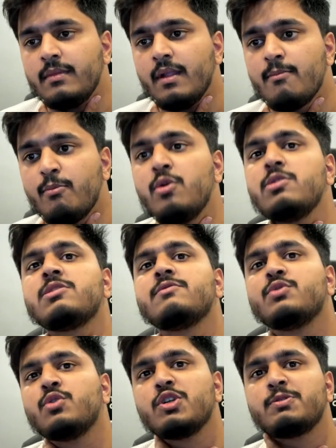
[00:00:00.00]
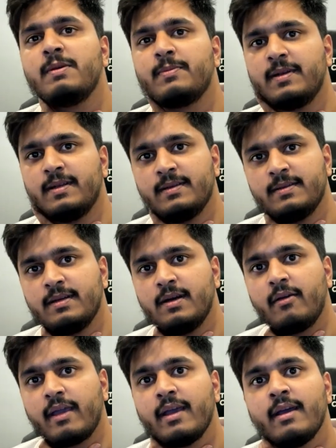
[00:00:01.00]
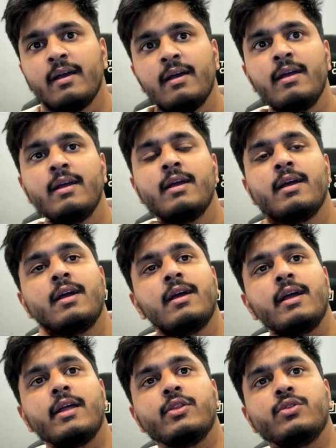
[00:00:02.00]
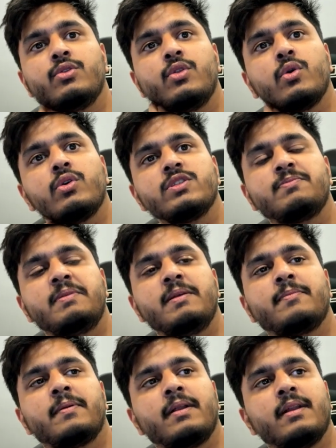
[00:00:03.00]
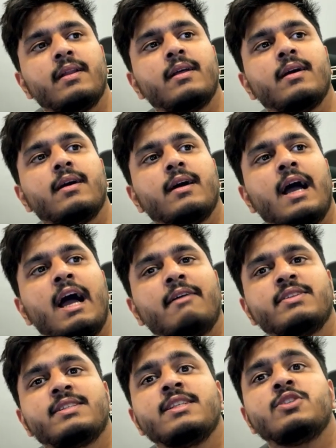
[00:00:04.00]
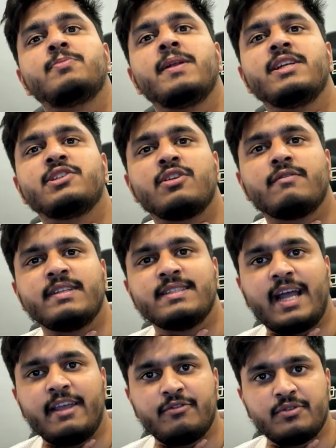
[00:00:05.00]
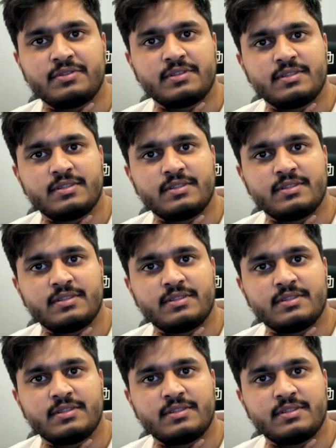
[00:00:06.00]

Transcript: Most of those people, okay, those people have this inspiration of these iPhones.